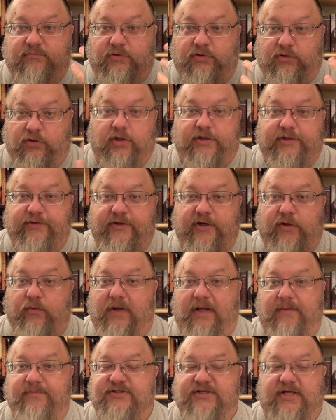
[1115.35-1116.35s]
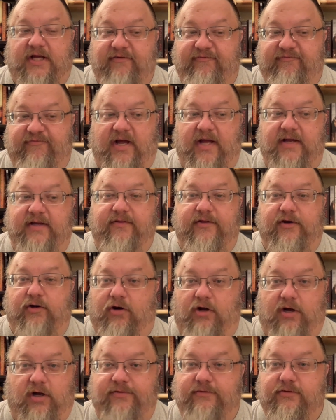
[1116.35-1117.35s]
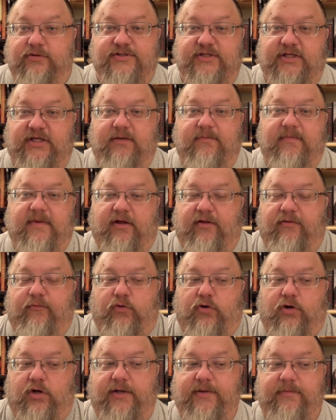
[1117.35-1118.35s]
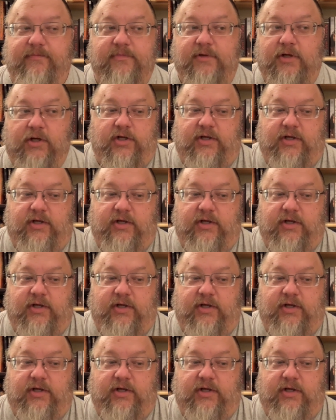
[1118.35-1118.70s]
Look at their website, find their authors, email one,